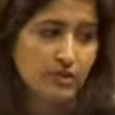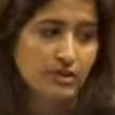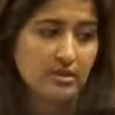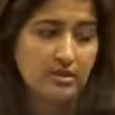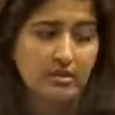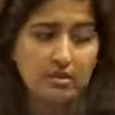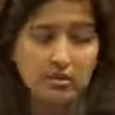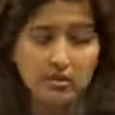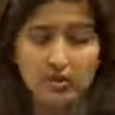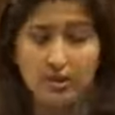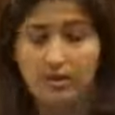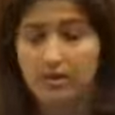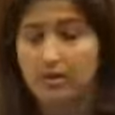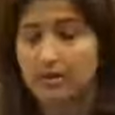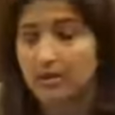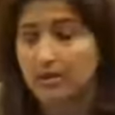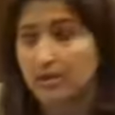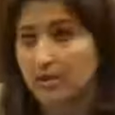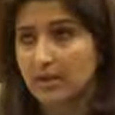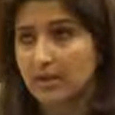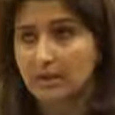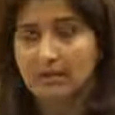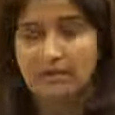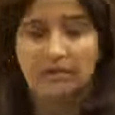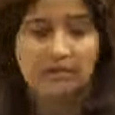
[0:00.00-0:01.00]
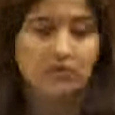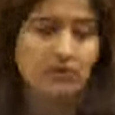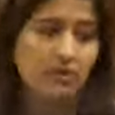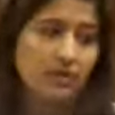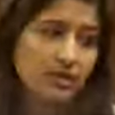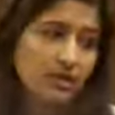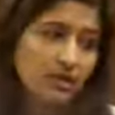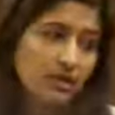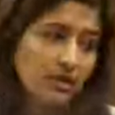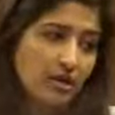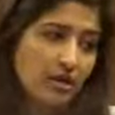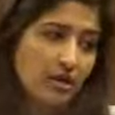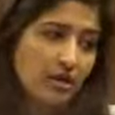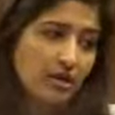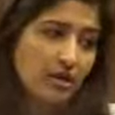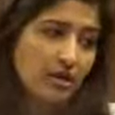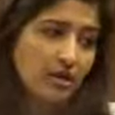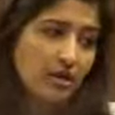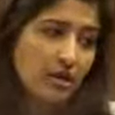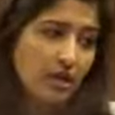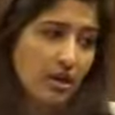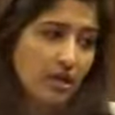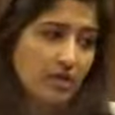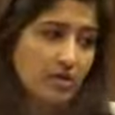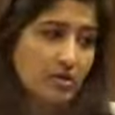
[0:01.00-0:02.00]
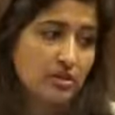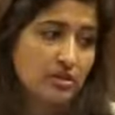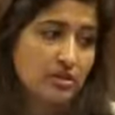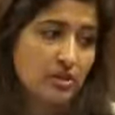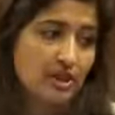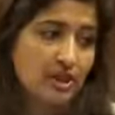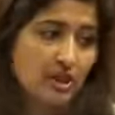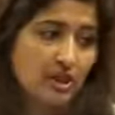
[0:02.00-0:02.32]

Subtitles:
Israeli military laws